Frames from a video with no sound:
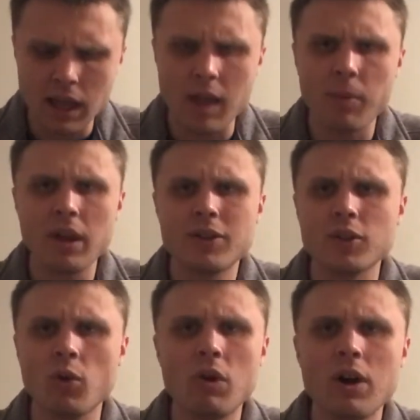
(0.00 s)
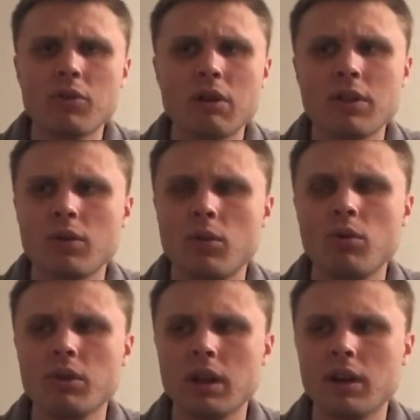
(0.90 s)
He played so well throughout the
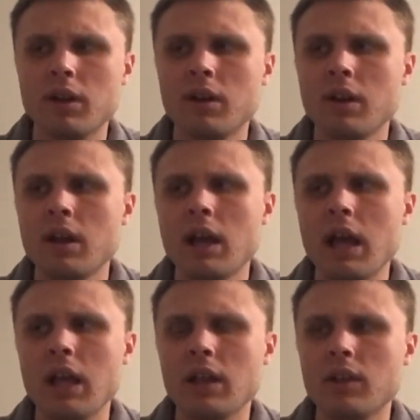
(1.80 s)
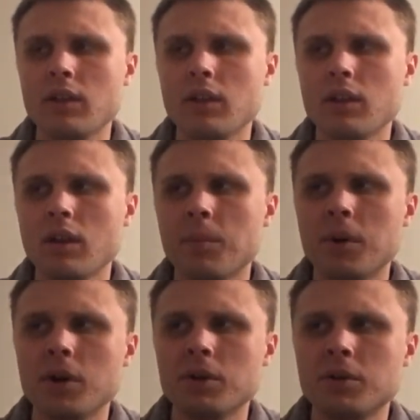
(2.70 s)
whole year and
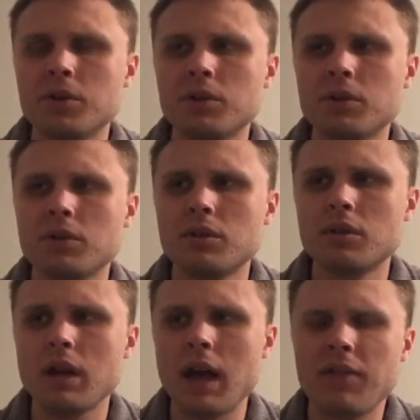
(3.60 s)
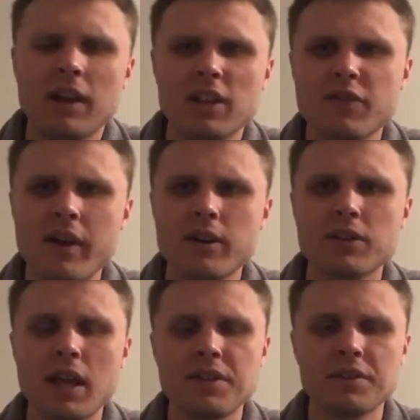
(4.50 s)
emerged, I think it's fair to
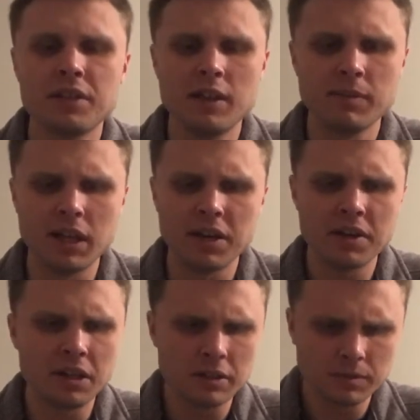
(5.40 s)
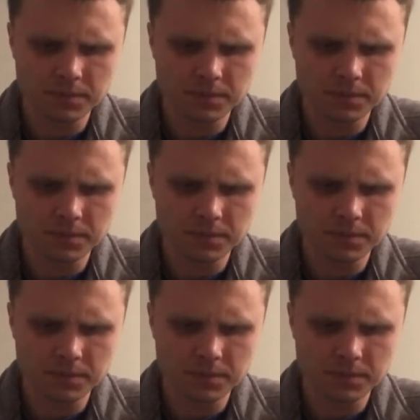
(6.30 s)
say, as a team leader.